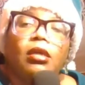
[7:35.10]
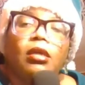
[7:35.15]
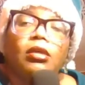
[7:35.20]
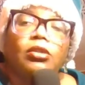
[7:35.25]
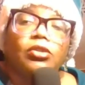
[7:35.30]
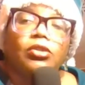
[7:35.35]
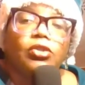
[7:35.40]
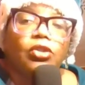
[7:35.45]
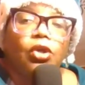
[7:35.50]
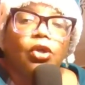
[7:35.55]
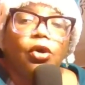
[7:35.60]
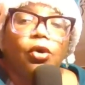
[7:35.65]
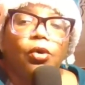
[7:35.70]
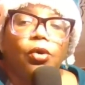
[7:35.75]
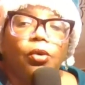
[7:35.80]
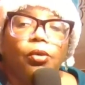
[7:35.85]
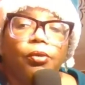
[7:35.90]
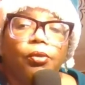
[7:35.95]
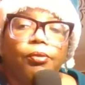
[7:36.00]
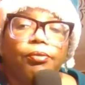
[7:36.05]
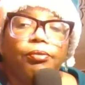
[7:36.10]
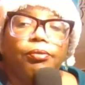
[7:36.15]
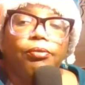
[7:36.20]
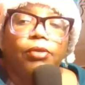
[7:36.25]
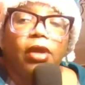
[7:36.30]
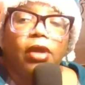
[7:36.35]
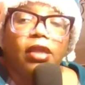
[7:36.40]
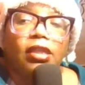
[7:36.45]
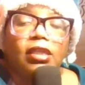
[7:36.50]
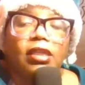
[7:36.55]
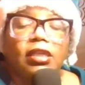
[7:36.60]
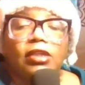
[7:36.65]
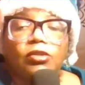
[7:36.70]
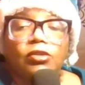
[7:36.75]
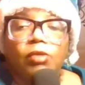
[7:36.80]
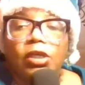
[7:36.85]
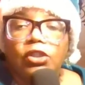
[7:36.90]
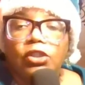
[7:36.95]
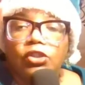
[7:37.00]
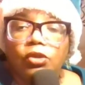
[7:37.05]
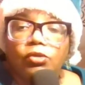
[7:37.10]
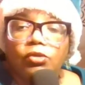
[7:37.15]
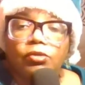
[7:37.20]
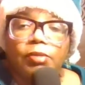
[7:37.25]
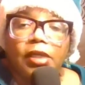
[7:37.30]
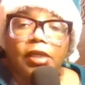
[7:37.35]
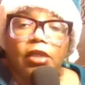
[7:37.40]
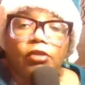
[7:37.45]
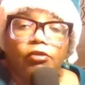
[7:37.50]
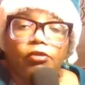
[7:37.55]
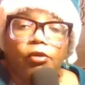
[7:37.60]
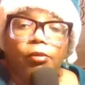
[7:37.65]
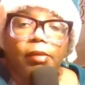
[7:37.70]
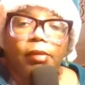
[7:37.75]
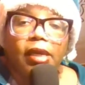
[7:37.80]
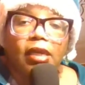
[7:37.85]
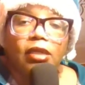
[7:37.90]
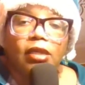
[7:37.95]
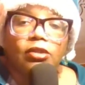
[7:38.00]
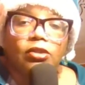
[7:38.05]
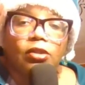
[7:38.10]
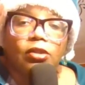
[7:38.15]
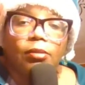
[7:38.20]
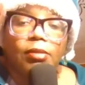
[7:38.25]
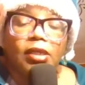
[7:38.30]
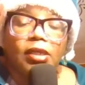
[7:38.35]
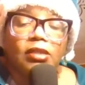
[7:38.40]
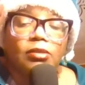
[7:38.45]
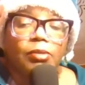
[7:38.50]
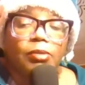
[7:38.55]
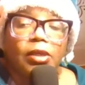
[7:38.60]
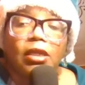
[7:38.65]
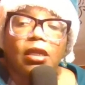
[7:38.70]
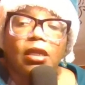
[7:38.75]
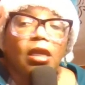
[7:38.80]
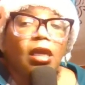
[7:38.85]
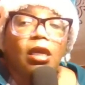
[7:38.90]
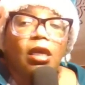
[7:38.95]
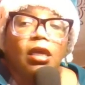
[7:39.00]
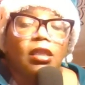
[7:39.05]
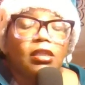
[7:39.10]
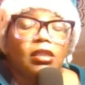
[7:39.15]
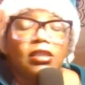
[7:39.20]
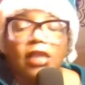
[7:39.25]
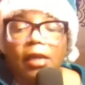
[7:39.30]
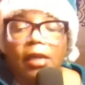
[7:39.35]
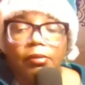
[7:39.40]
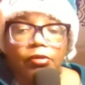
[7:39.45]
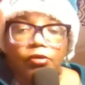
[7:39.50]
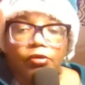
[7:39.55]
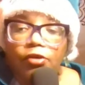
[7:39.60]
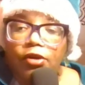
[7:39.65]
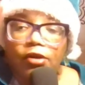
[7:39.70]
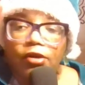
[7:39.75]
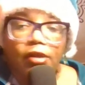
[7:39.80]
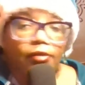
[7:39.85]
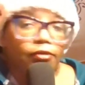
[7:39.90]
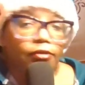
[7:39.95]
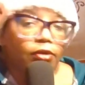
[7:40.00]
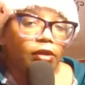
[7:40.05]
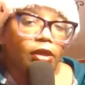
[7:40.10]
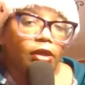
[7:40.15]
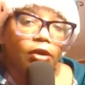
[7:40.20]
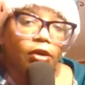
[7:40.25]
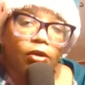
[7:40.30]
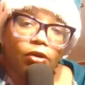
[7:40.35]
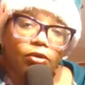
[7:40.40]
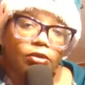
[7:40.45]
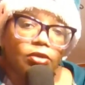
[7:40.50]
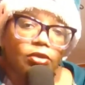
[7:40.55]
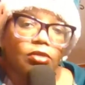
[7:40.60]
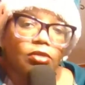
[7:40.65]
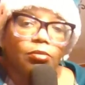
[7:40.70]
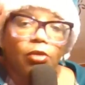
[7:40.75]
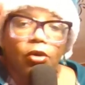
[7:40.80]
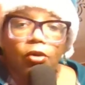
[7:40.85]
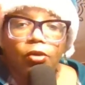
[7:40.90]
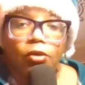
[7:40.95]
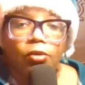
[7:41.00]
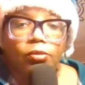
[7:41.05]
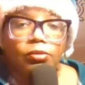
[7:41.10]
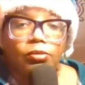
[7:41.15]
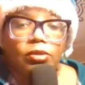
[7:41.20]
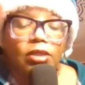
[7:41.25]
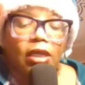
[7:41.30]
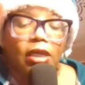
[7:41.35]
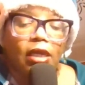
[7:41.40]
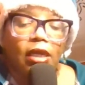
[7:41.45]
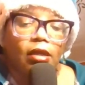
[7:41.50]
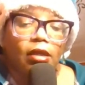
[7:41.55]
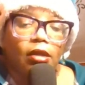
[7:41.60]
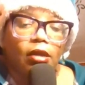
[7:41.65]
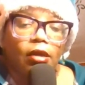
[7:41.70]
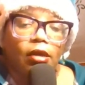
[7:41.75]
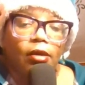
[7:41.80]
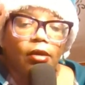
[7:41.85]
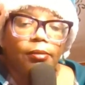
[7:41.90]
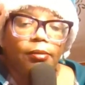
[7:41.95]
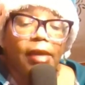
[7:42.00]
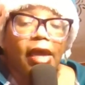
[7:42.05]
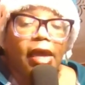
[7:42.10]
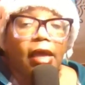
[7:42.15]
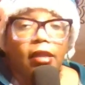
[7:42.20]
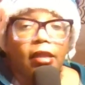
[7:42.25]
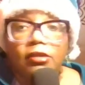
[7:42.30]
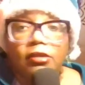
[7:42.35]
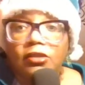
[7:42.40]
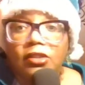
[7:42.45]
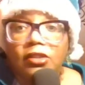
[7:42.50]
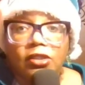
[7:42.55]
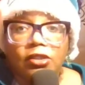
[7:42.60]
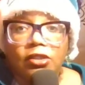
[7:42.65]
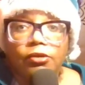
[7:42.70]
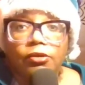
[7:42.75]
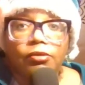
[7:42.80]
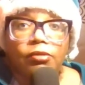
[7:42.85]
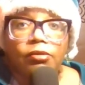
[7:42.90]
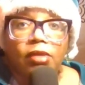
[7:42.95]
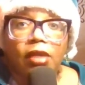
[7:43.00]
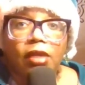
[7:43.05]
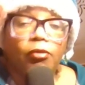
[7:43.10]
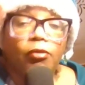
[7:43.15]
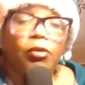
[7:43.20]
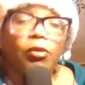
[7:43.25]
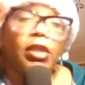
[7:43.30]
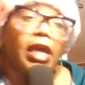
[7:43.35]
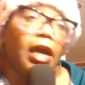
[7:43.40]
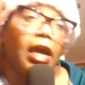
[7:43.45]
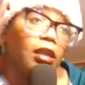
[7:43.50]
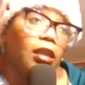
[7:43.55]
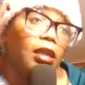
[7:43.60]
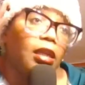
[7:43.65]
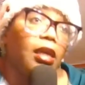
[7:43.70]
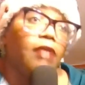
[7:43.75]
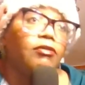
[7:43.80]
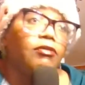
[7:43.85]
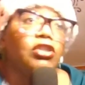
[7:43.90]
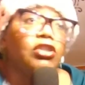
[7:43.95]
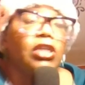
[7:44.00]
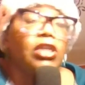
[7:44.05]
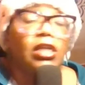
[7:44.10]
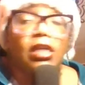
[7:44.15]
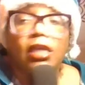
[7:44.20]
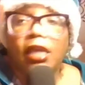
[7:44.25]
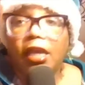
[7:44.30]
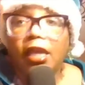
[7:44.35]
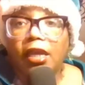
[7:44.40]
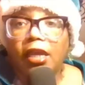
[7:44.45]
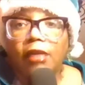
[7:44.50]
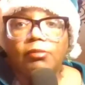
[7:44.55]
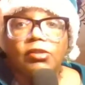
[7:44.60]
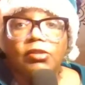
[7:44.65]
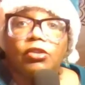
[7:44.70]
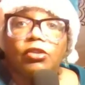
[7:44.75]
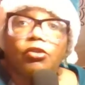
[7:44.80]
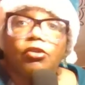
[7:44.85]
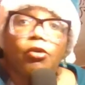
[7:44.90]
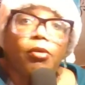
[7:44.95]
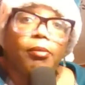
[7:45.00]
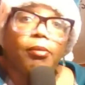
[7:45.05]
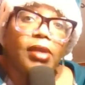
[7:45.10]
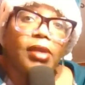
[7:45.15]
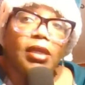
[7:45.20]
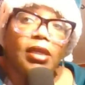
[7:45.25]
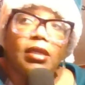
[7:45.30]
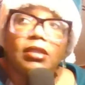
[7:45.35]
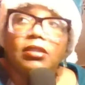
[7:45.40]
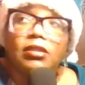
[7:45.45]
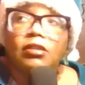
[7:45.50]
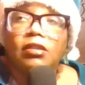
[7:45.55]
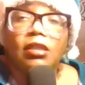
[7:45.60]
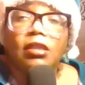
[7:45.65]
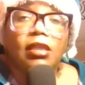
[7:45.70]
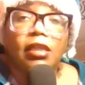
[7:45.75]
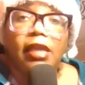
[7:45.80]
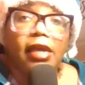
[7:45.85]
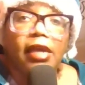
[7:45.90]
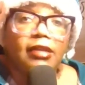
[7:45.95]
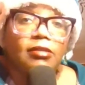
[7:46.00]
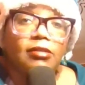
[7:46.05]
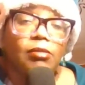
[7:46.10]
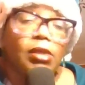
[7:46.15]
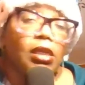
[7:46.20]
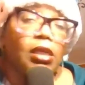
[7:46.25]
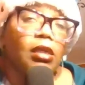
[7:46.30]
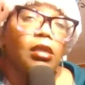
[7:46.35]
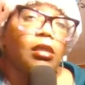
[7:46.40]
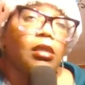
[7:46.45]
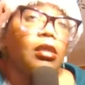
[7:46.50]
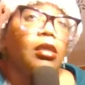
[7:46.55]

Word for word: So I think that's why Joe's being thrown back into the mix. But the top three are definitely Hurts, Mahomes, and um, Allen still. Even with Allen having shaky games and throwing picks at the last minute,